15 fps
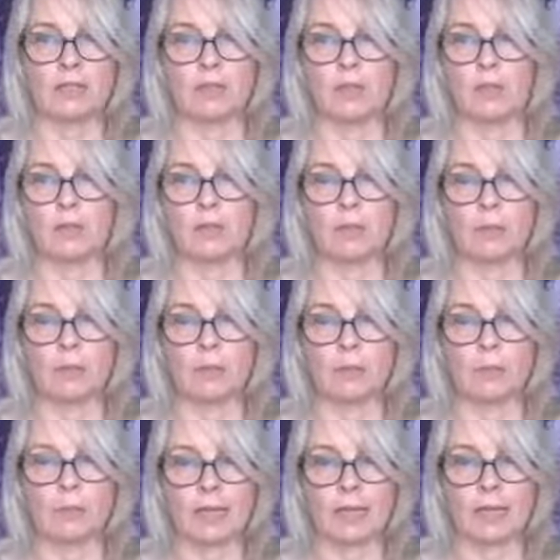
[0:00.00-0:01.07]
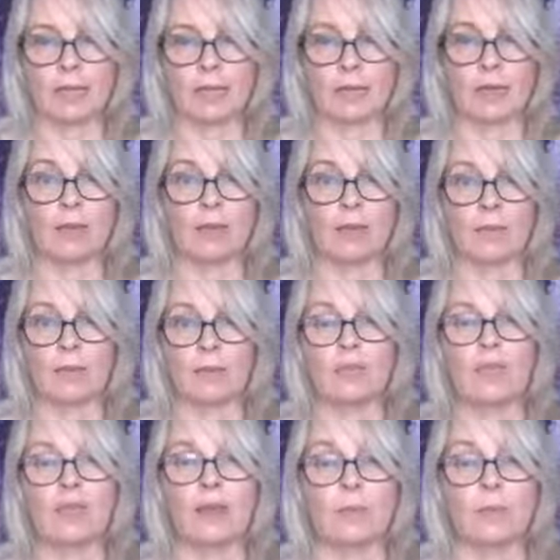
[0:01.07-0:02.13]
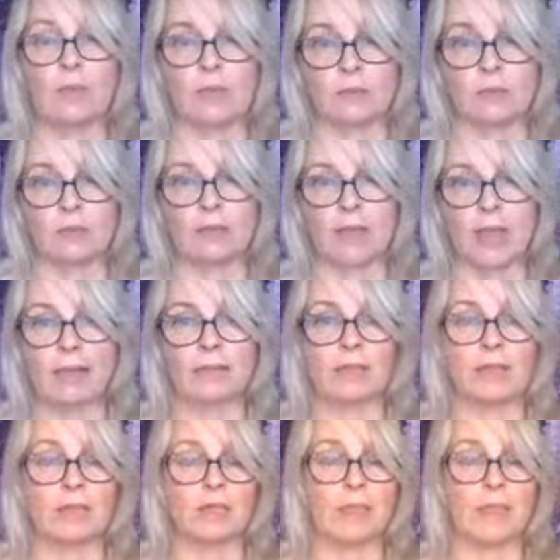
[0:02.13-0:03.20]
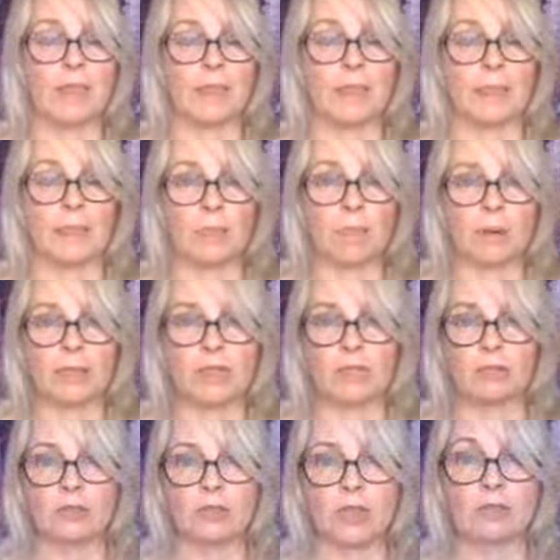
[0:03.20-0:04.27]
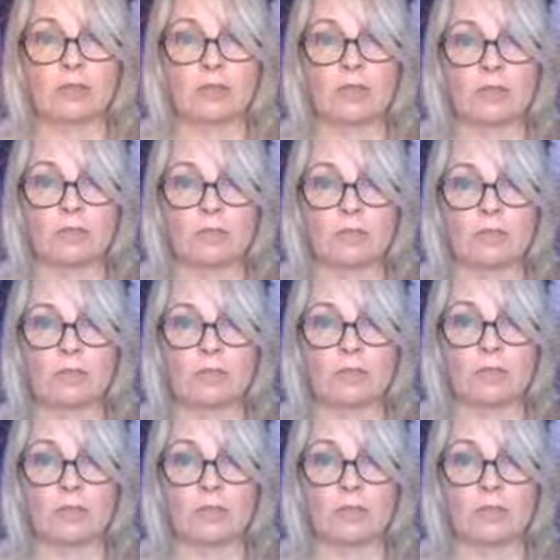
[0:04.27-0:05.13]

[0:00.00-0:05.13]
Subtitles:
single being, that we're surrounded, and what we do to others,